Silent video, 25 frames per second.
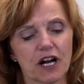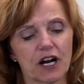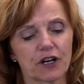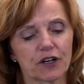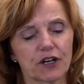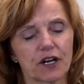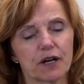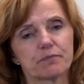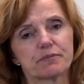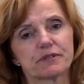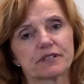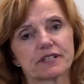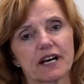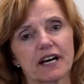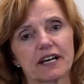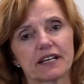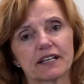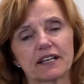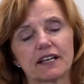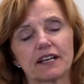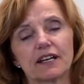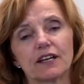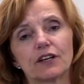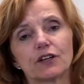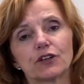are
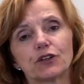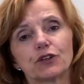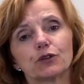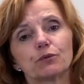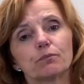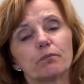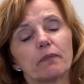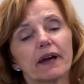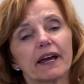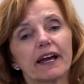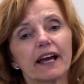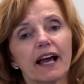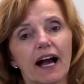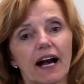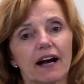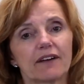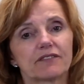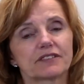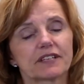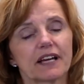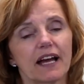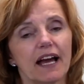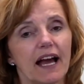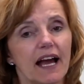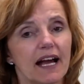upset, you may have
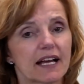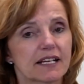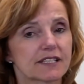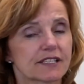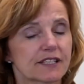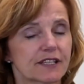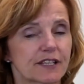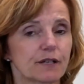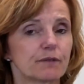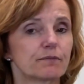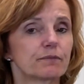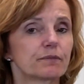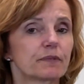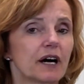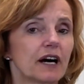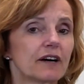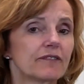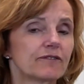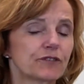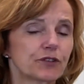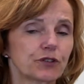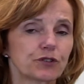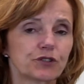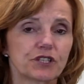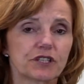to ask them a
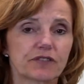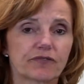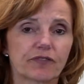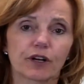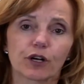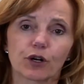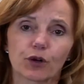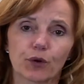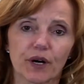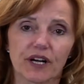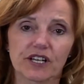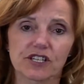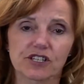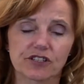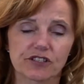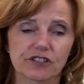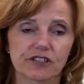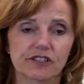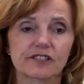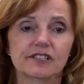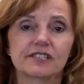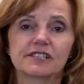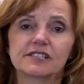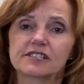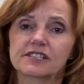few different
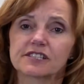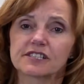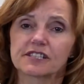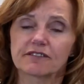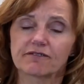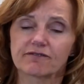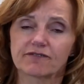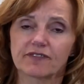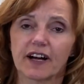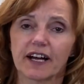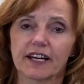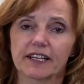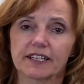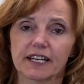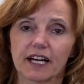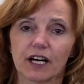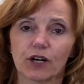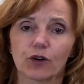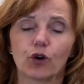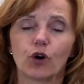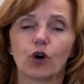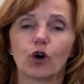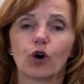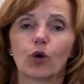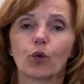questions to find
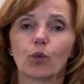out